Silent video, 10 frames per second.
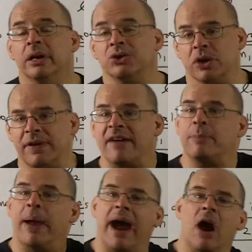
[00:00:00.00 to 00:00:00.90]
So if I have a
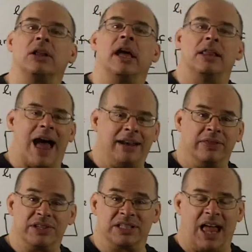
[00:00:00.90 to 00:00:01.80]
parallel line to
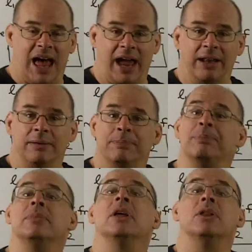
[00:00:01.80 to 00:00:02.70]
this line,
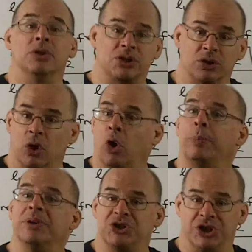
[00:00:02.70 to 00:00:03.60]
the
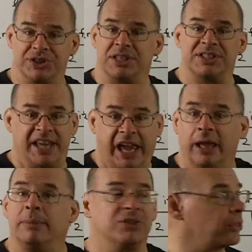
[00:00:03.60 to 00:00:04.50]
slope is just the
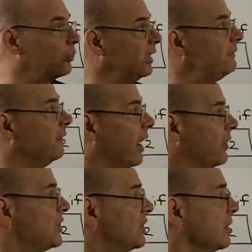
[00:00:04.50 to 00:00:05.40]
same, it's 3
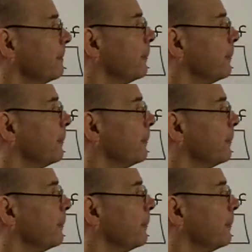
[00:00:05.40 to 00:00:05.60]
fifths.